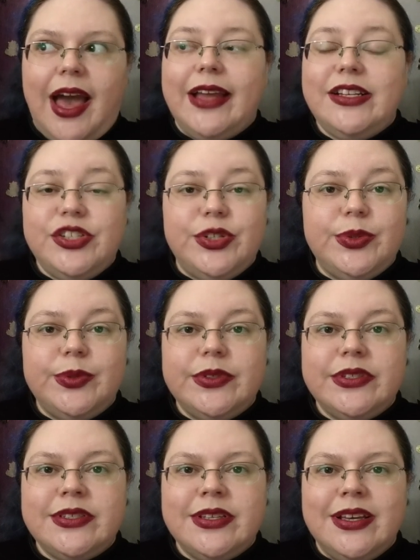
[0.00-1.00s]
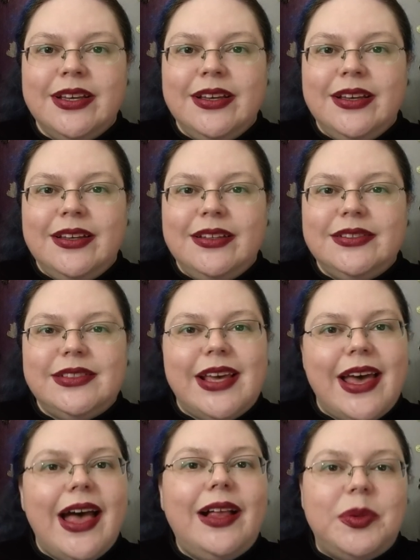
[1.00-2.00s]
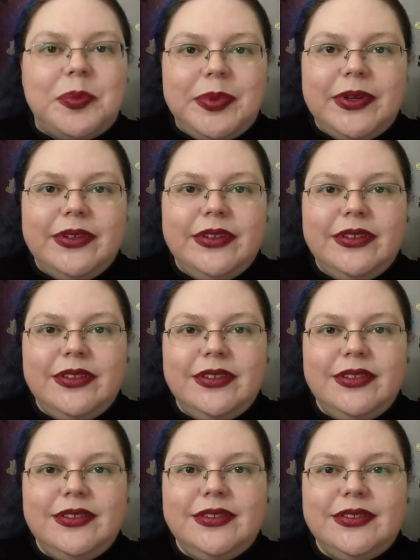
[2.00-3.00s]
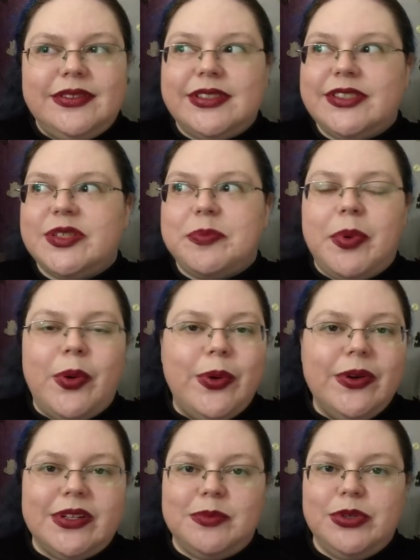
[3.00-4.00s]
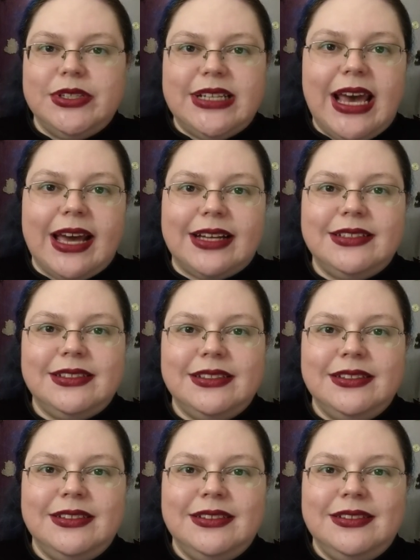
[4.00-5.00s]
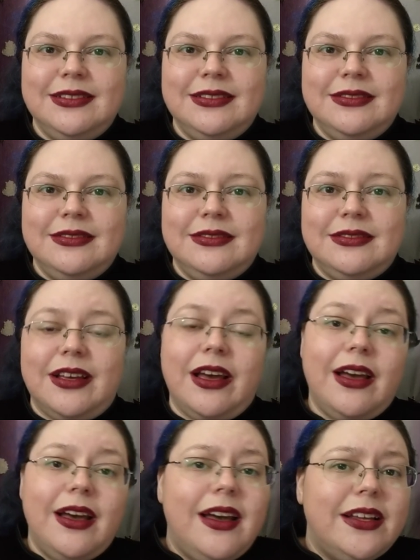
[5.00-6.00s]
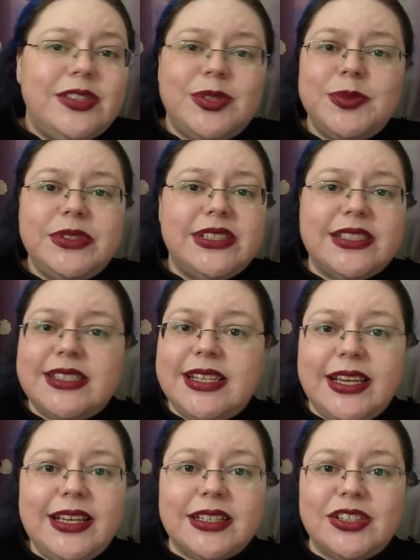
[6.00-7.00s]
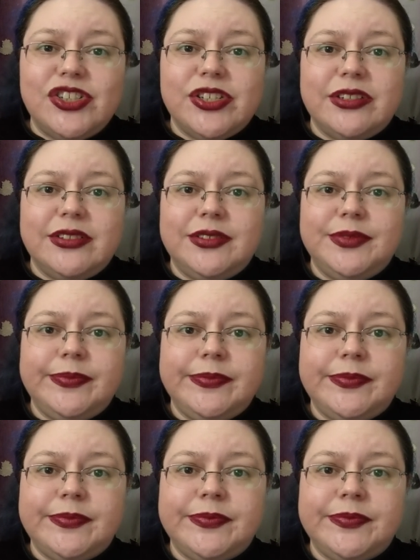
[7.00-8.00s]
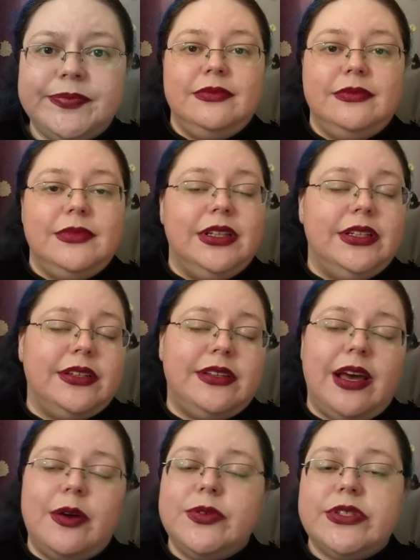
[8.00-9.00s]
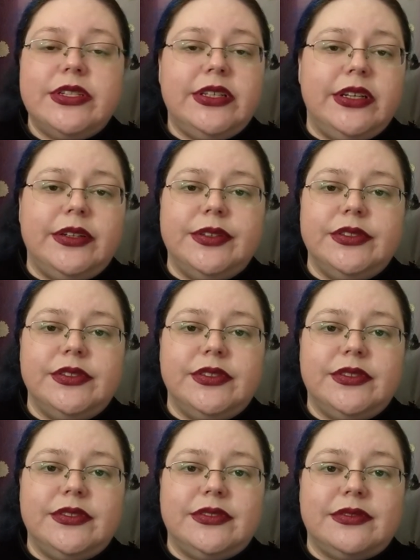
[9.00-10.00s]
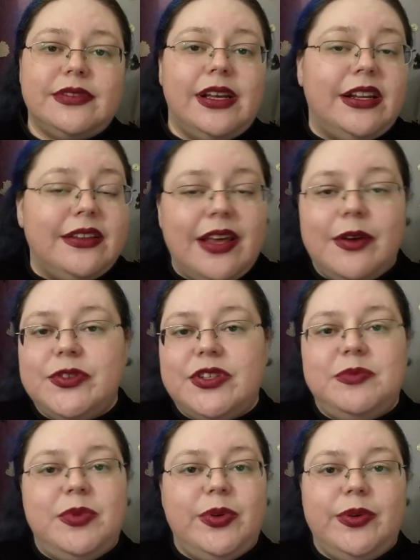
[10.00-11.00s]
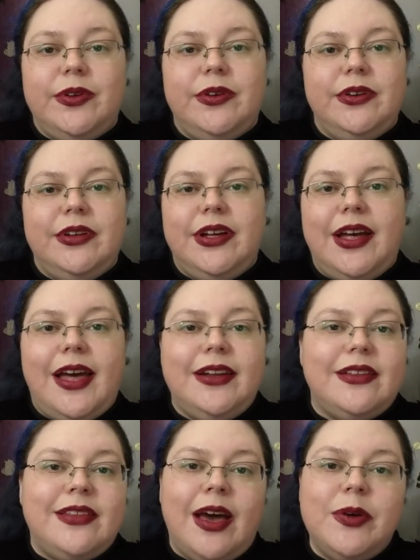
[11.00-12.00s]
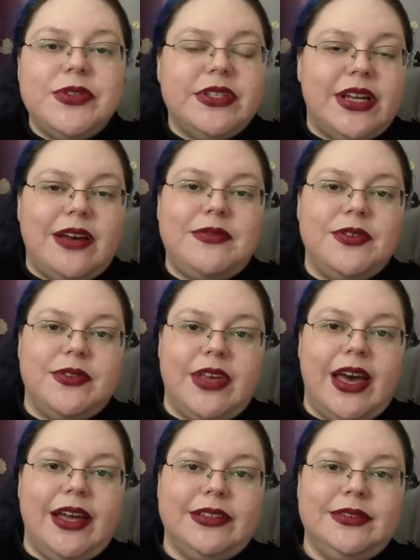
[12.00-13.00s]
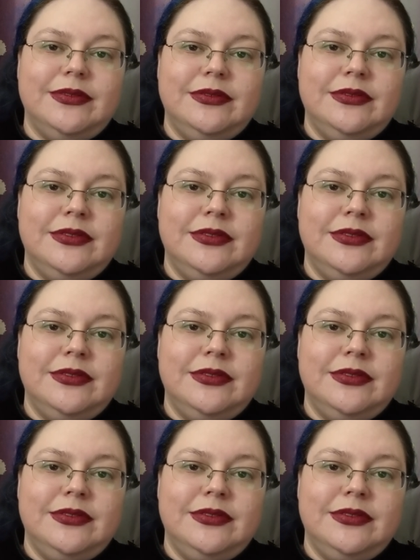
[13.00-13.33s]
I choose to help, to support and protect. I choose to teach. In 1,000 years, and 1,000 more, and 1,000 after that,